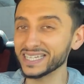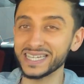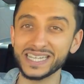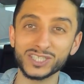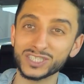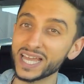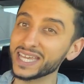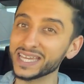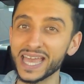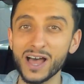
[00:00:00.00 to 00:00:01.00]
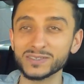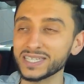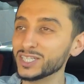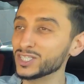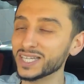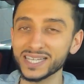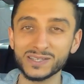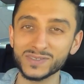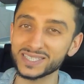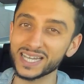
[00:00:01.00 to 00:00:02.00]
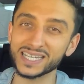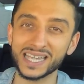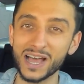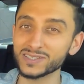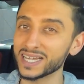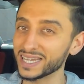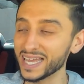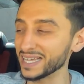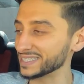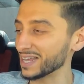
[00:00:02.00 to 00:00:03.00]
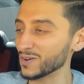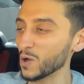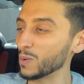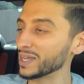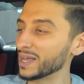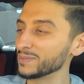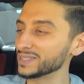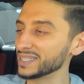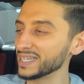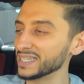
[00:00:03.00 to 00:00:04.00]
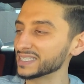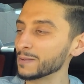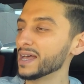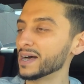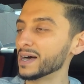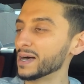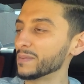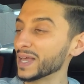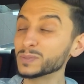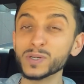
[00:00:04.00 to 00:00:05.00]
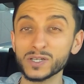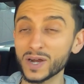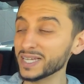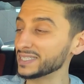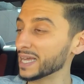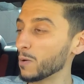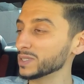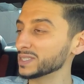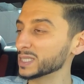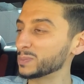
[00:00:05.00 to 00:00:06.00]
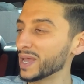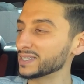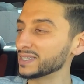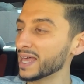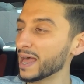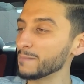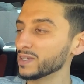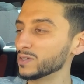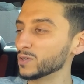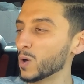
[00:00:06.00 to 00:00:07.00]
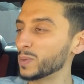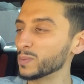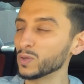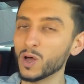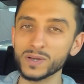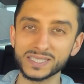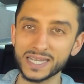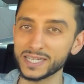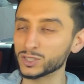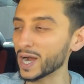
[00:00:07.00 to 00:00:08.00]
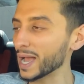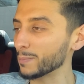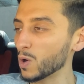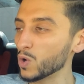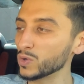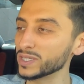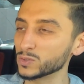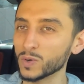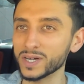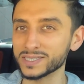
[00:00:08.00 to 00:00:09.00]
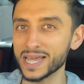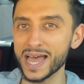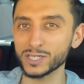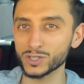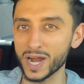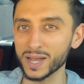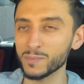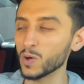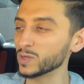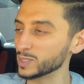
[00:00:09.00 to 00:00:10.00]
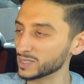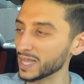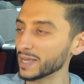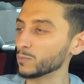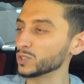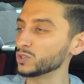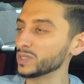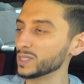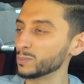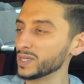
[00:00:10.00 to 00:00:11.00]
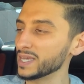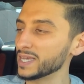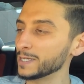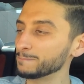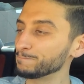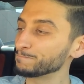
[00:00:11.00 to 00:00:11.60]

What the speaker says: each second counts. Each 1/10 of a second counts, I guess. I don't know when it comes to this. That's pretty crazy. I wasn't expecting that. You know, people always say track mode is where it's at. Track mode is like what you need to be in.